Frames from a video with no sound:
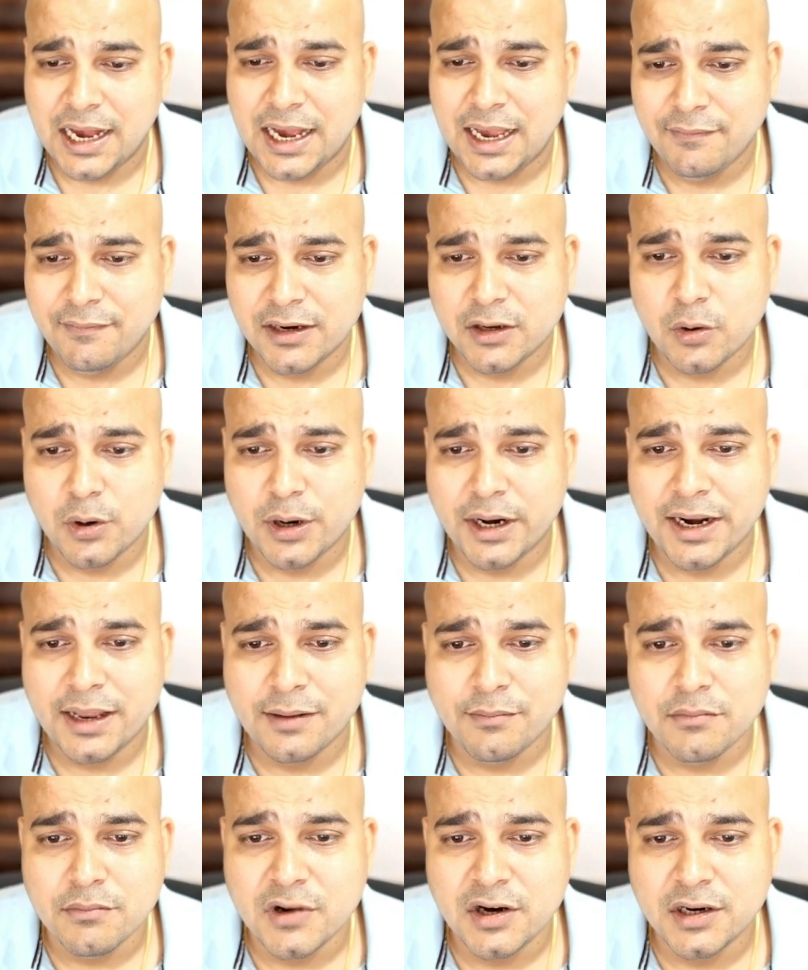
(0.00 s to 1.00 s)
i will go ahead
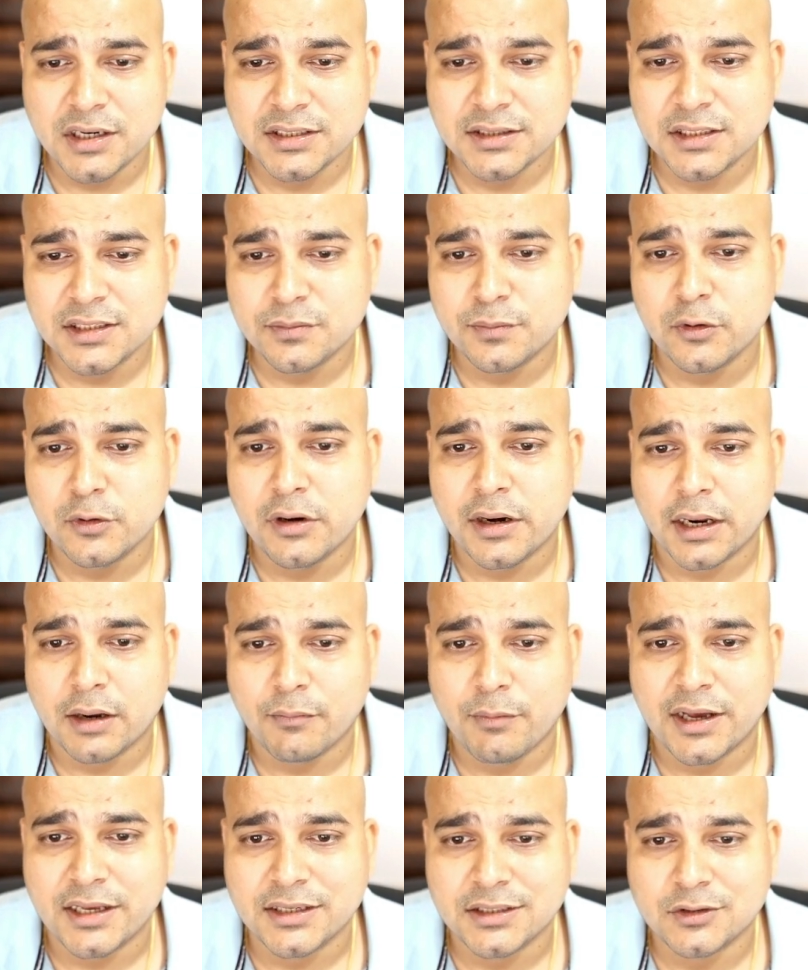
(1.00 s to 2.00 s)
and merge this pull
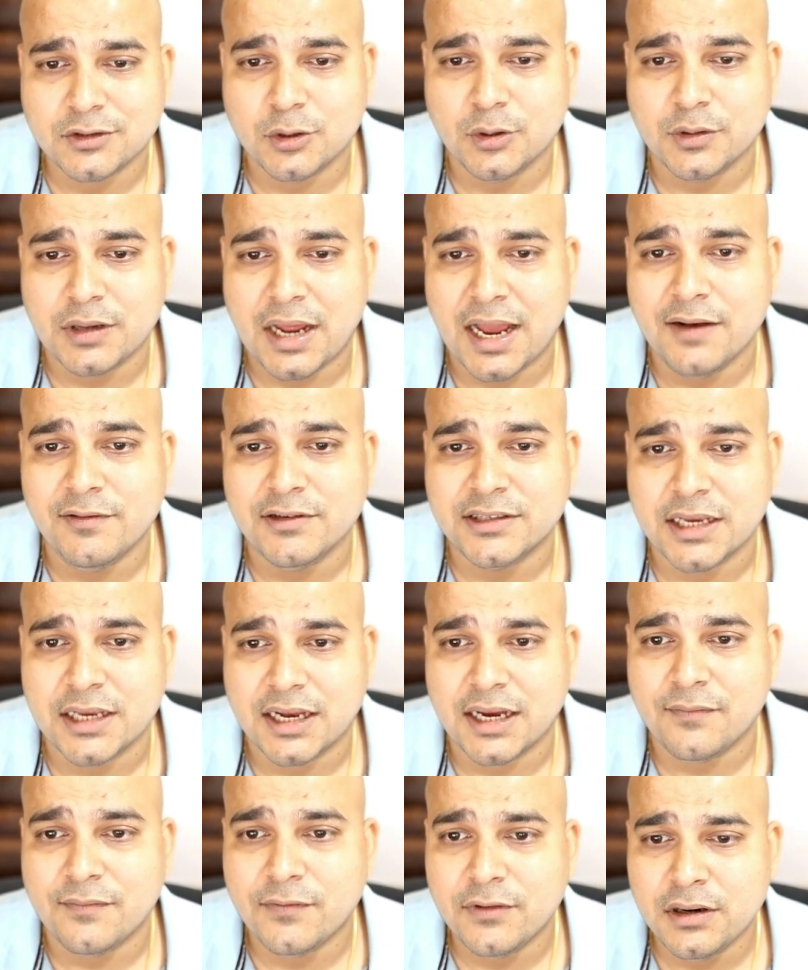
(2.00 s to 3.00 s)
request so i'll say
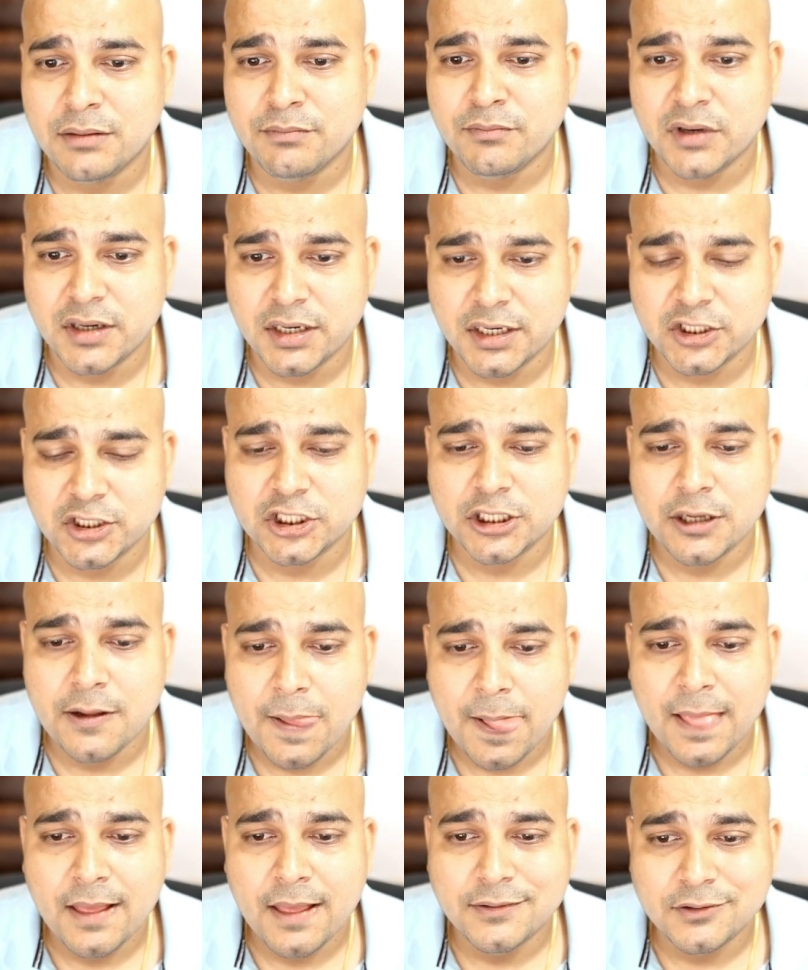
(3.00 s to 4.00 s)
confirm merge
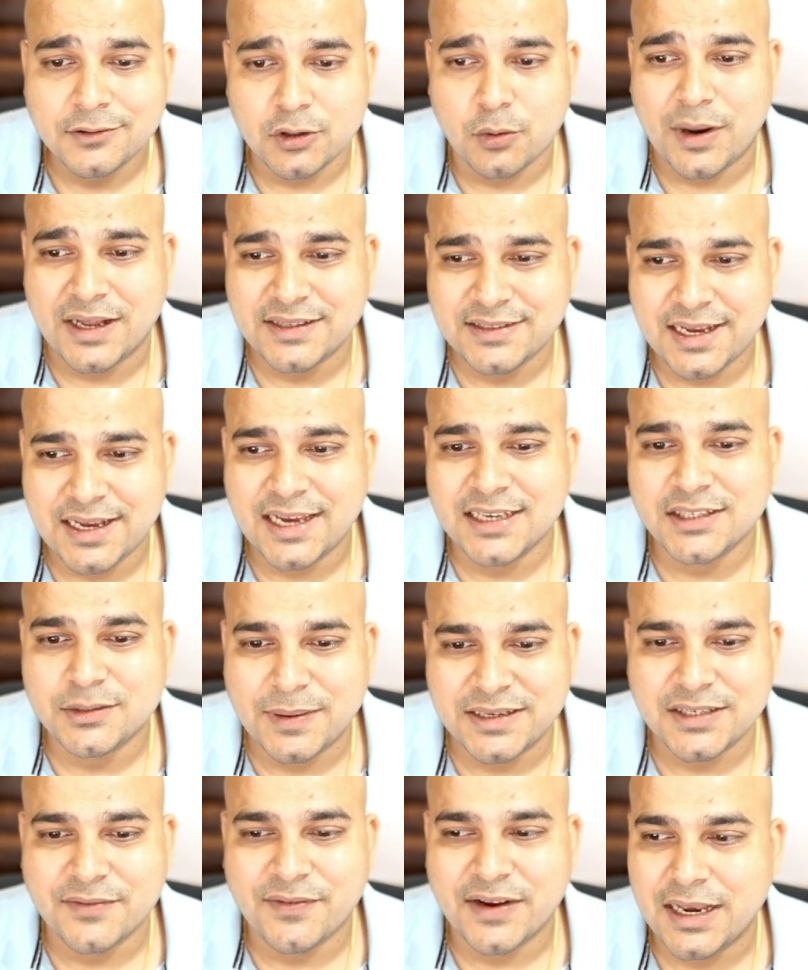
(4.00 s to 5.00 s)
so once I
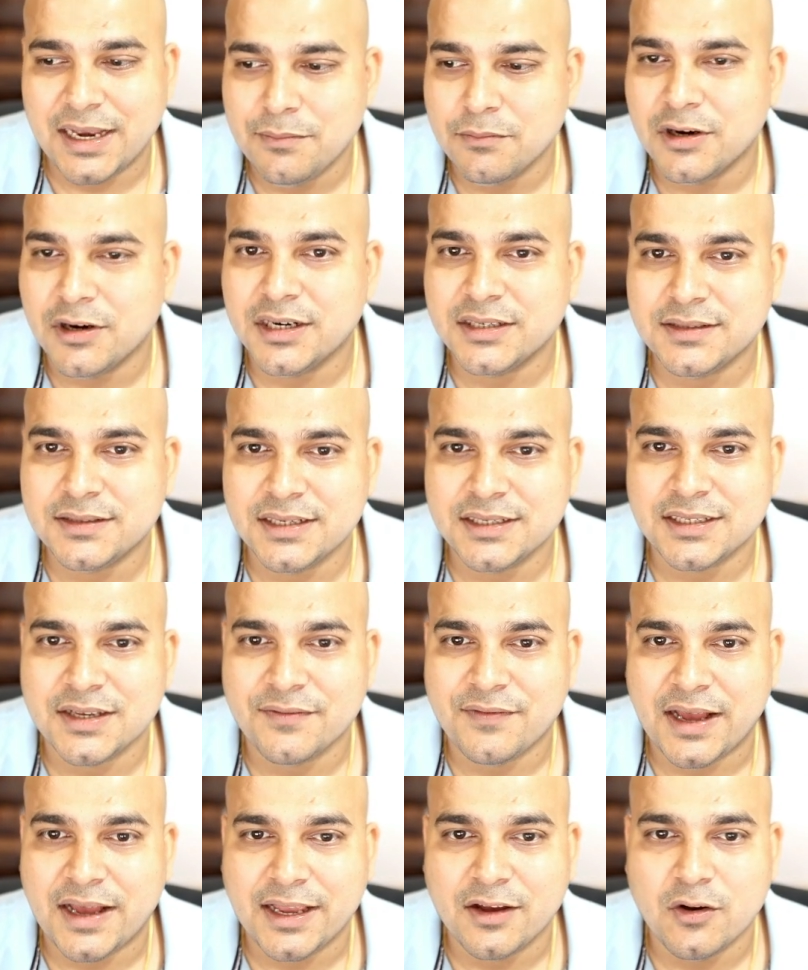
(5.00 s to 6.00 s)
specifically merge this,
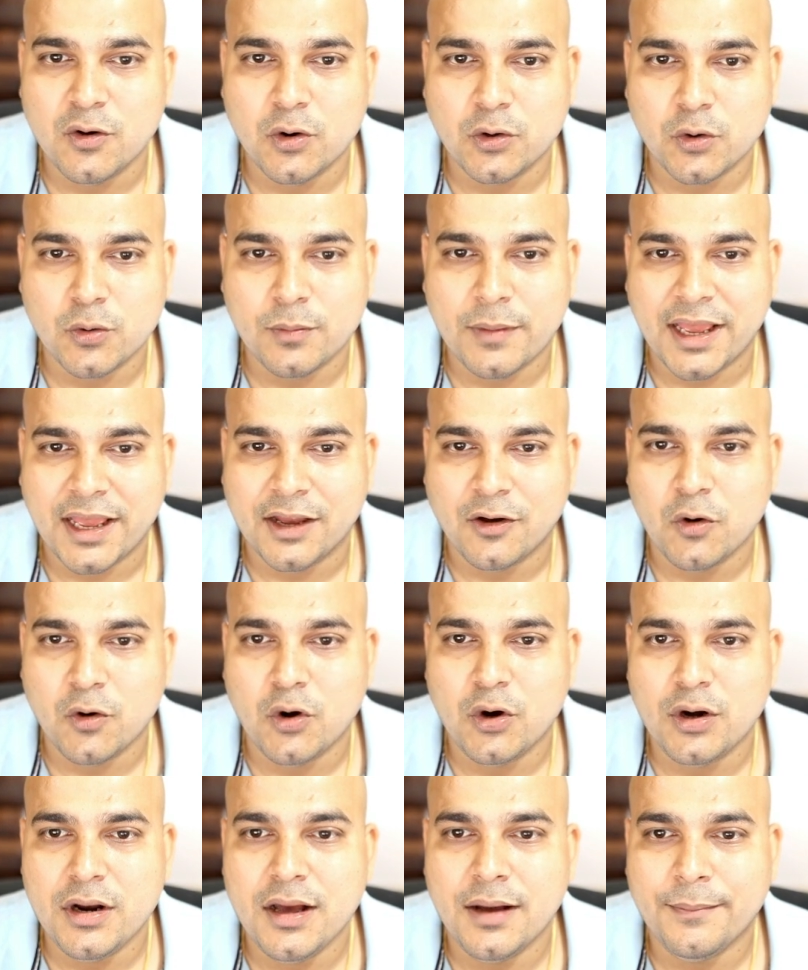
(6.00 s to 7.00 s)
if I go to my
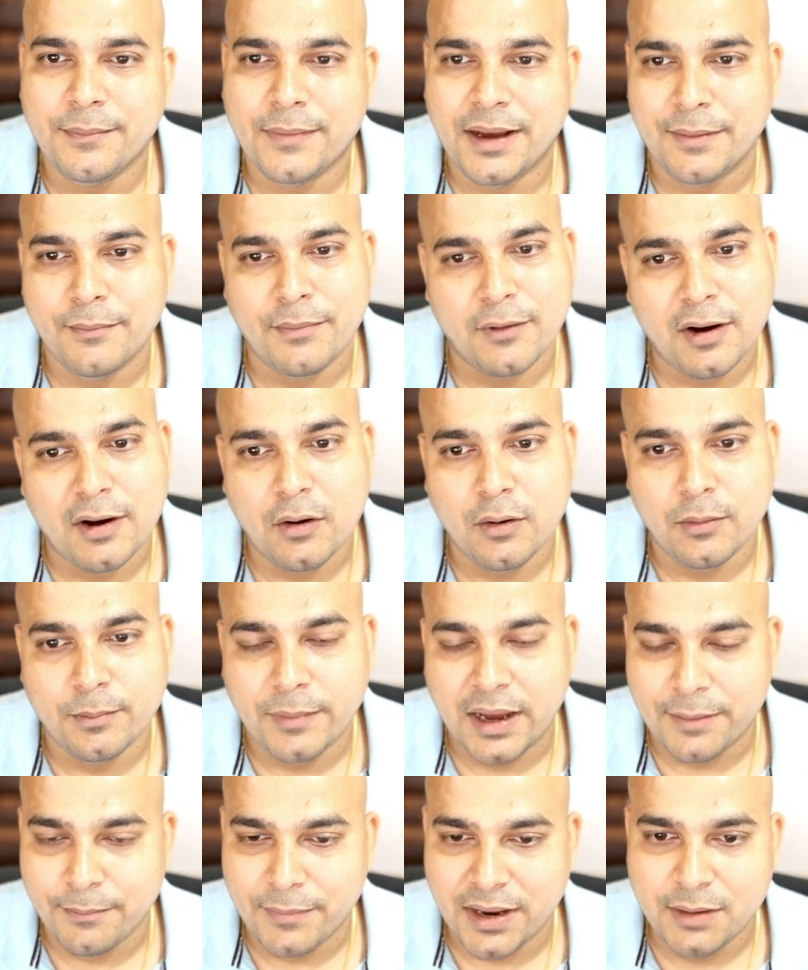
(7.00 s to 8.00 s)
code, my,
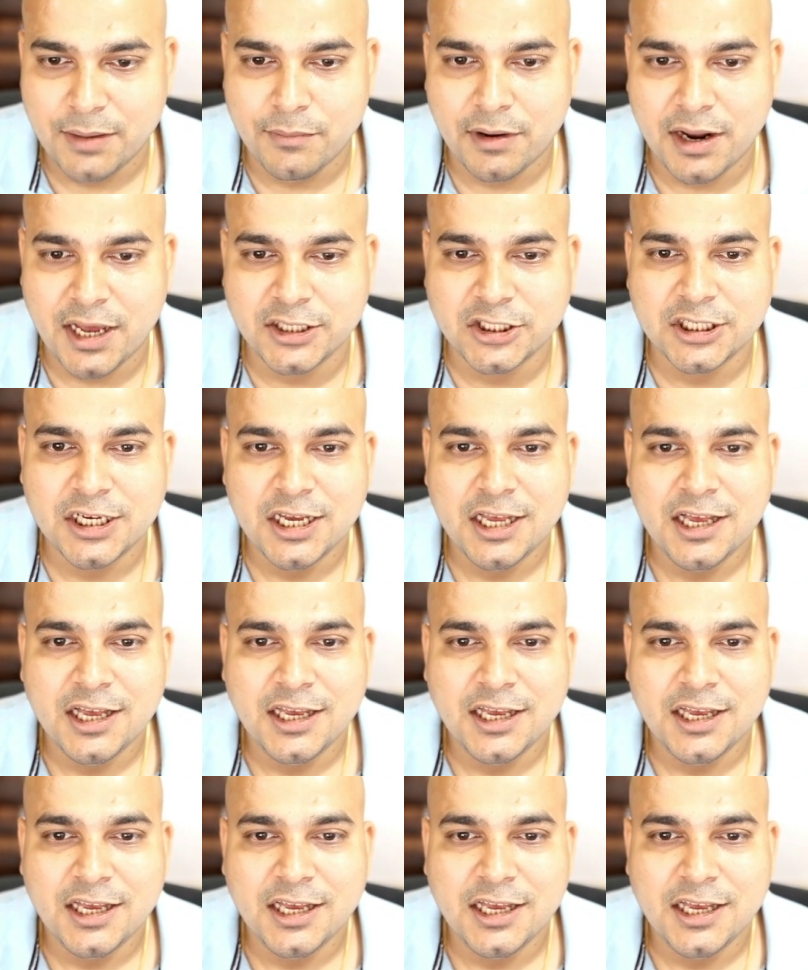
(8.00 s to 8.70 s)
my main branch,